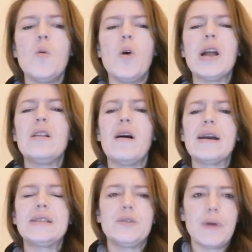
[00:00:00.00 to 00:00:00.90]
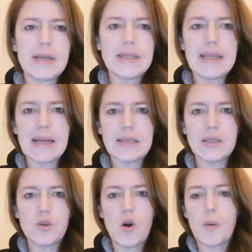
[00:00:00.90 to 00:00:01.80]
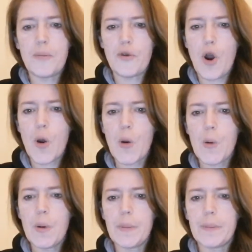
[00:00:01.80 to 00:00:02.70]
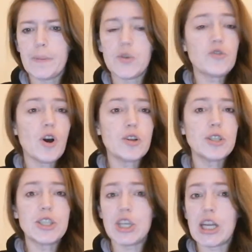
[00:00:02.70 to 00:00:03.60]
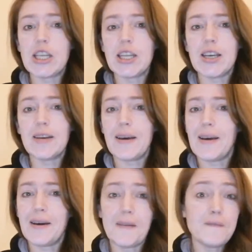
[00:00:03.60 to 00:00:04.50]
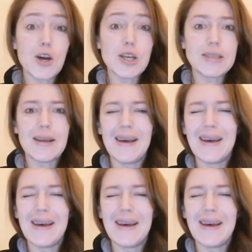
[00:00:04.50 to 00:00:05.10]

What I'd like to add is that's not a pro-transgender uh, verse.